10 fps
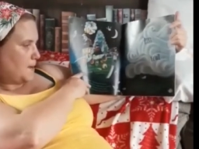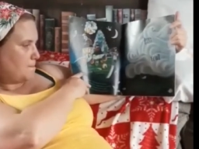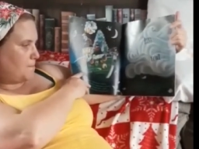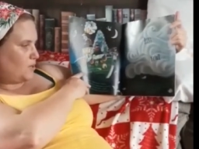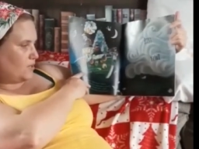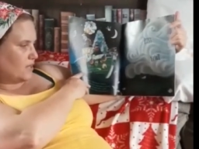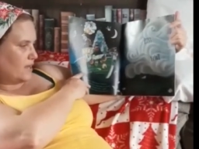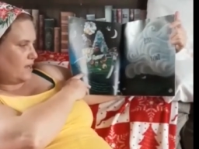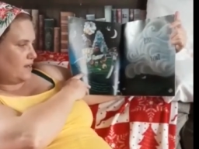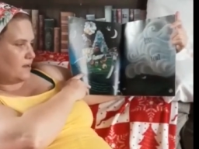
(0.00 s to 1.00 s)
But
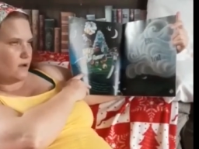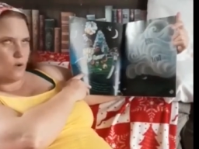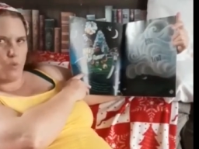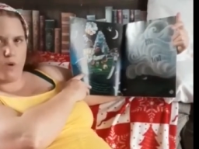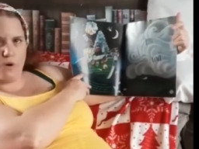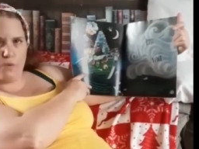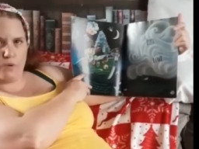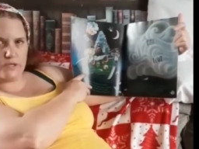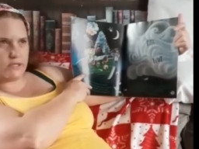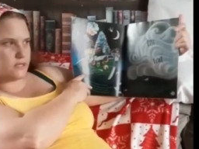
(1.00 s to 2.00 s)
then, what
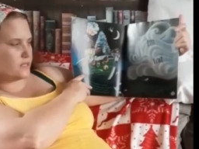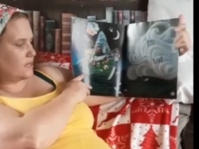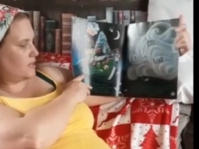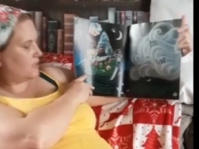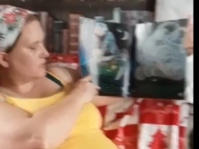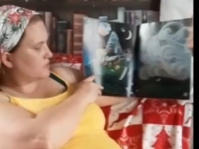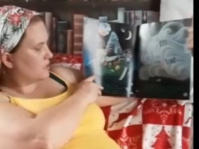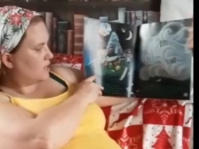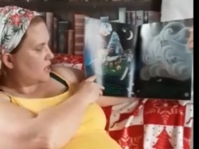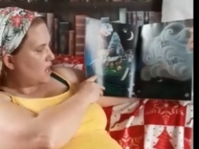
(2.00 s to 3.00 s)
was that?
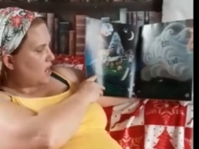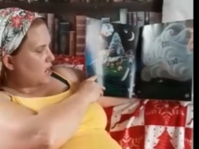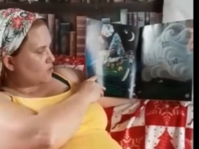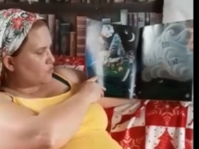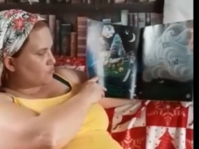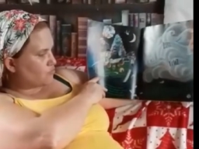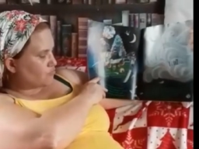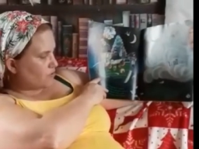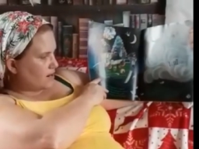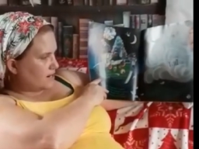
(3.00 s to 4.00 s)

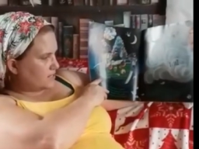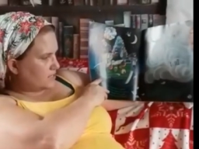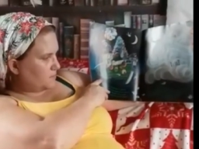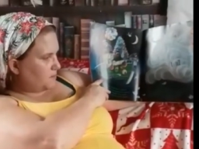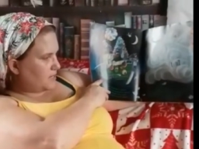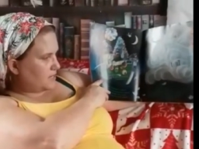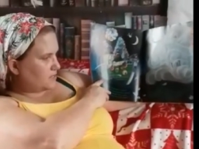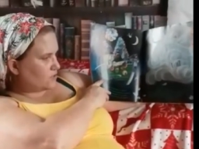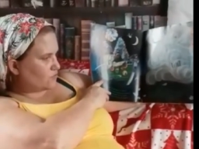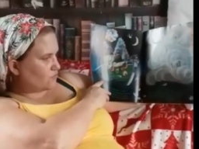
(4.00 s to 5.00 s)
Craddock peered
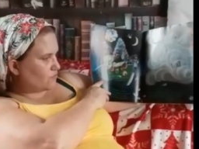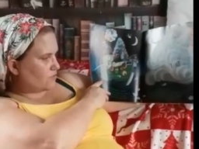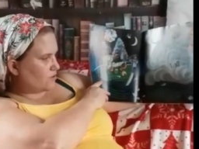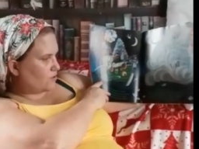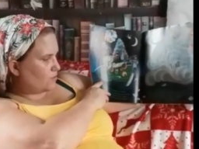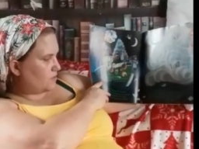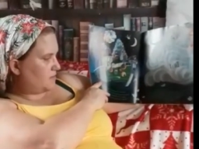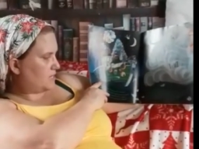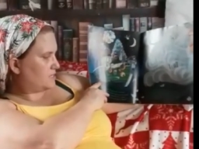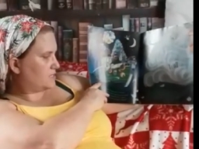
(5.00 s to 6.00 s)
through the
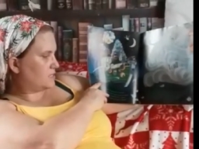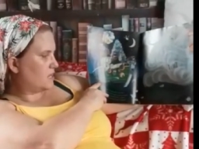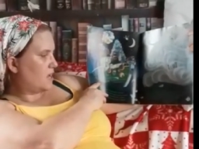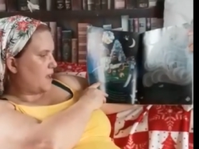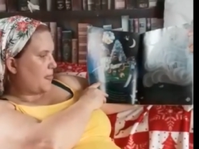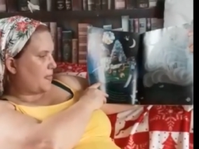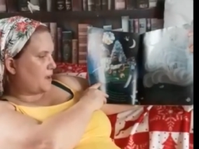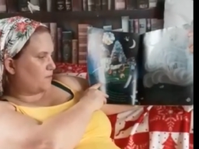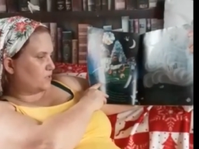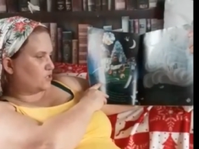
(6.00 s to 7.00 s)
mist. There
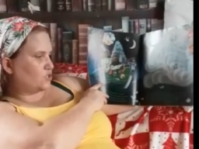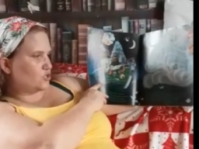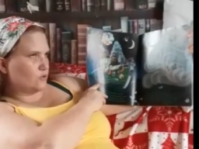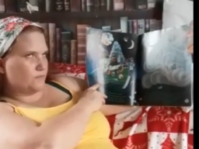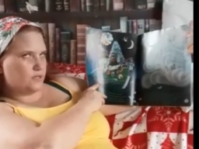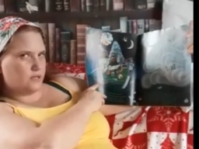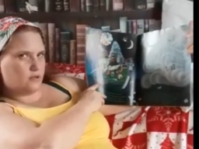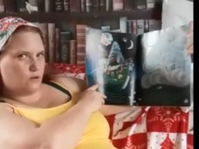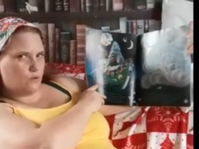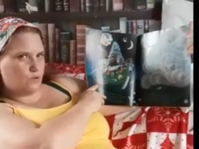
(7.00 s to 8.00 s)
was something
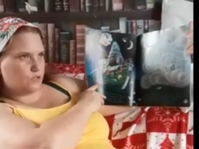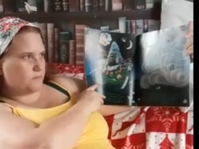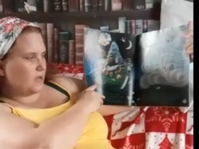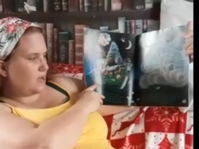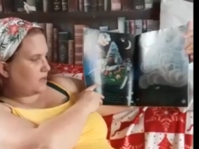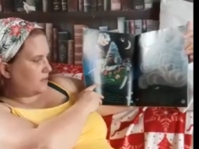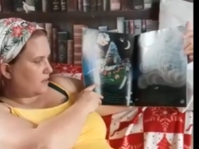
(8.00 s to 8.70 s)
close by